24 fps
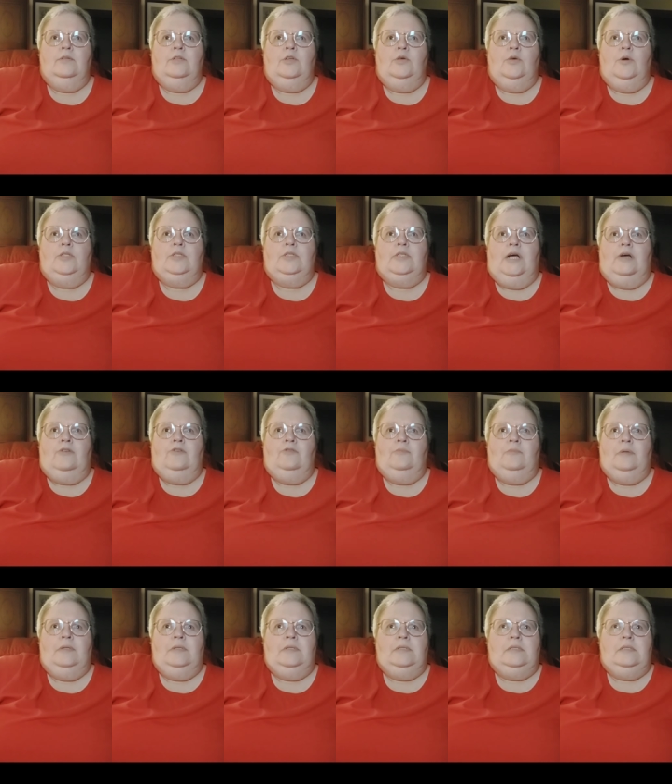
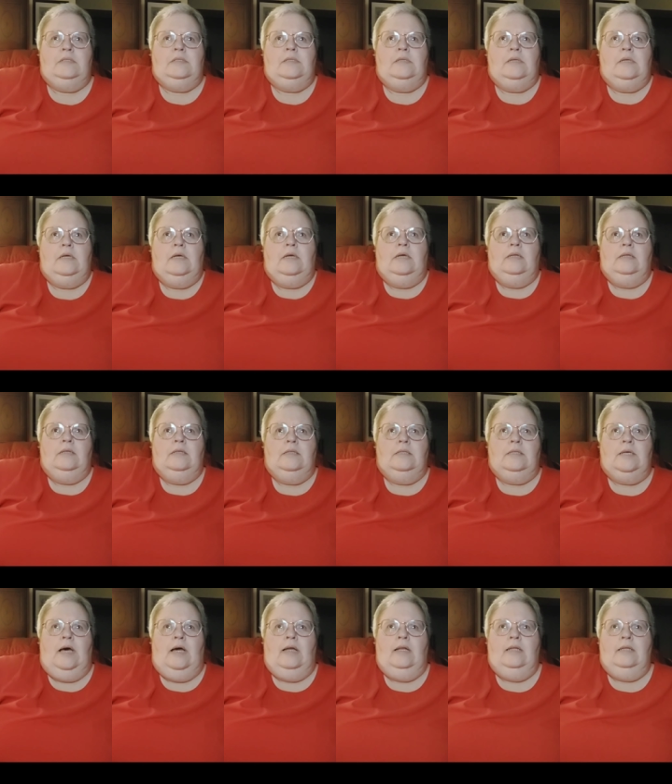government
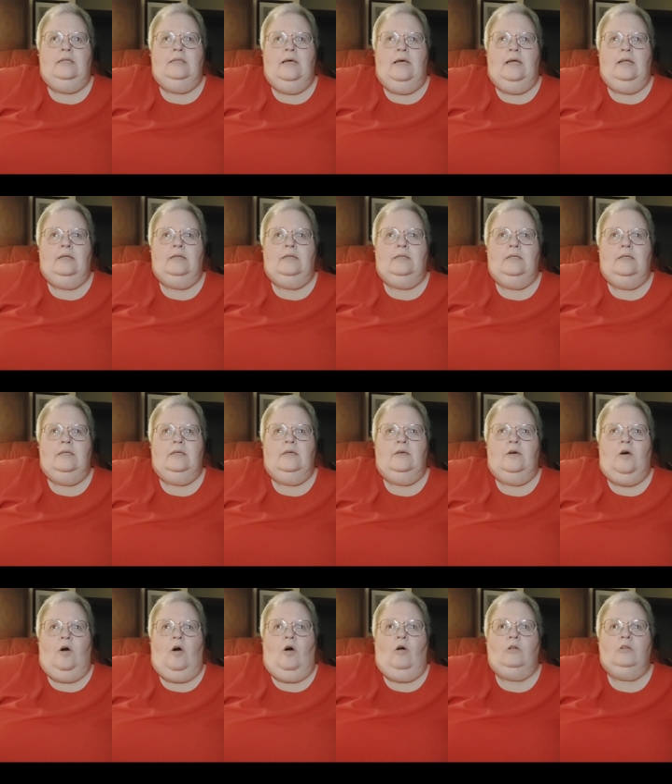decided that all
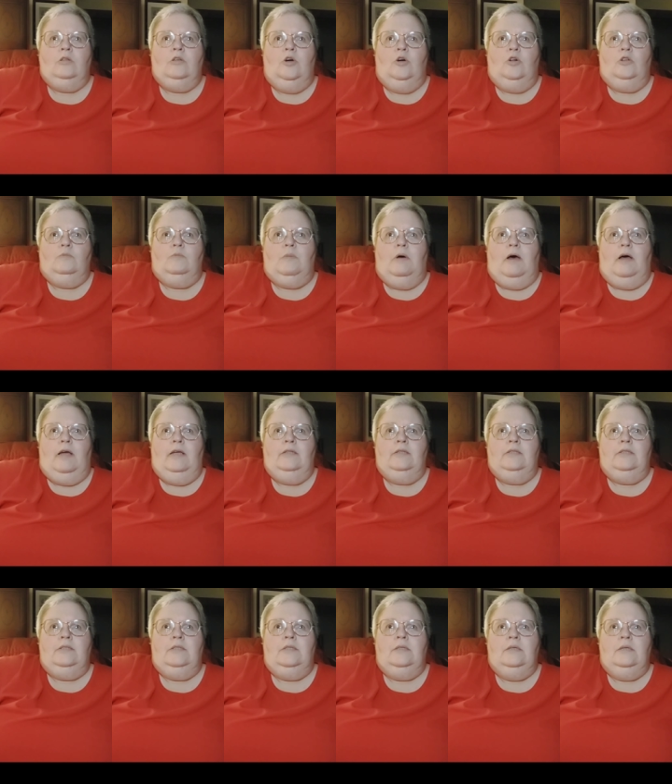gold mines,
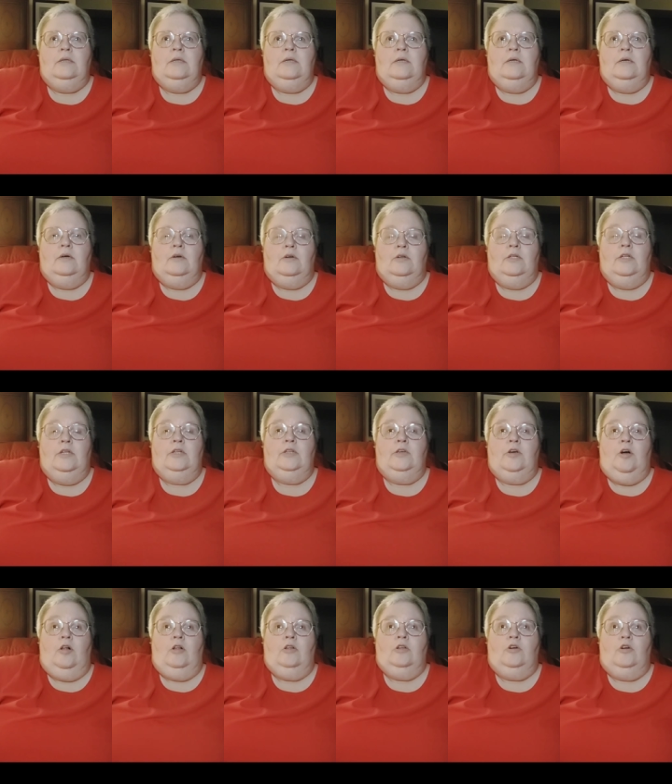or nearly all
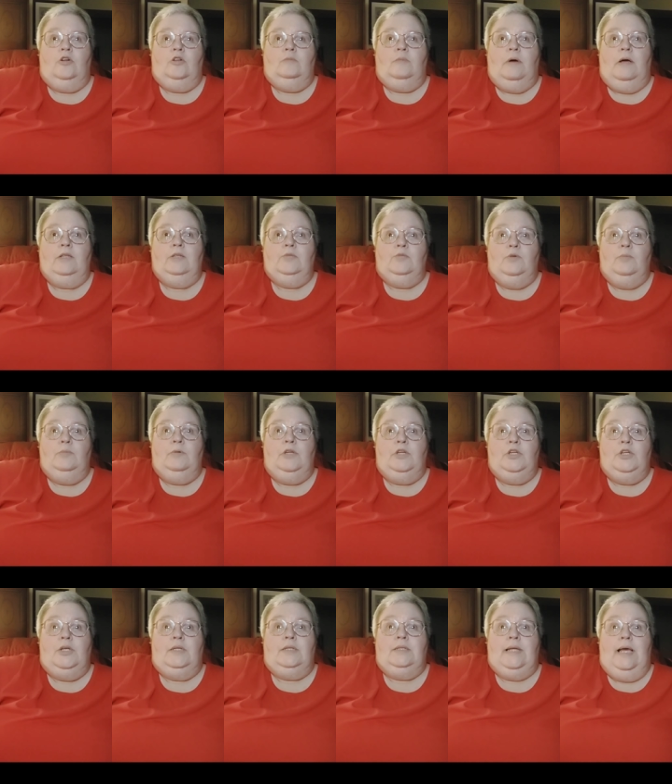gold mines, would be shut
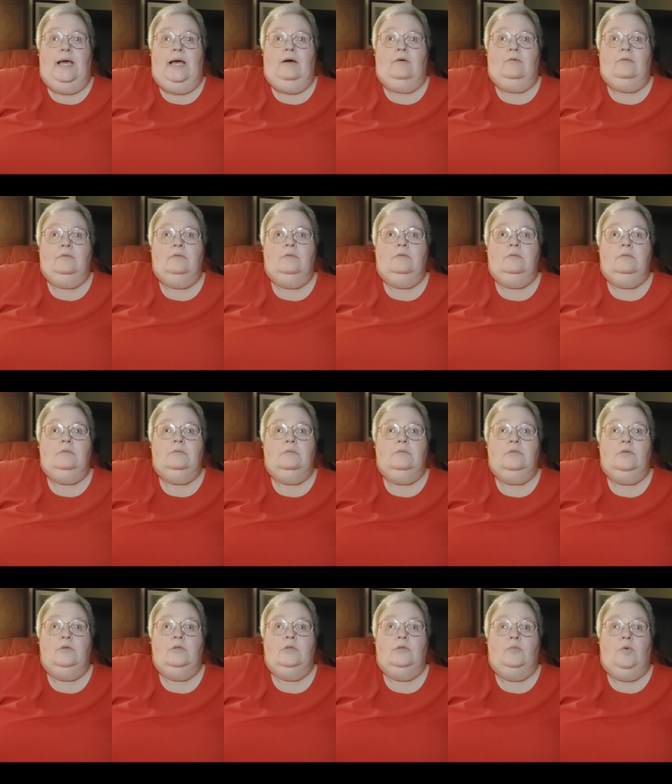down during the
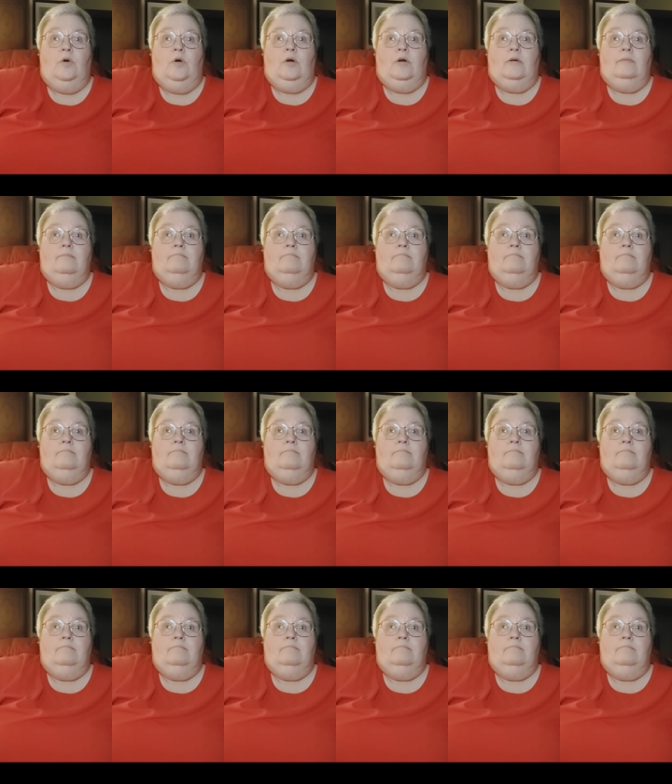war.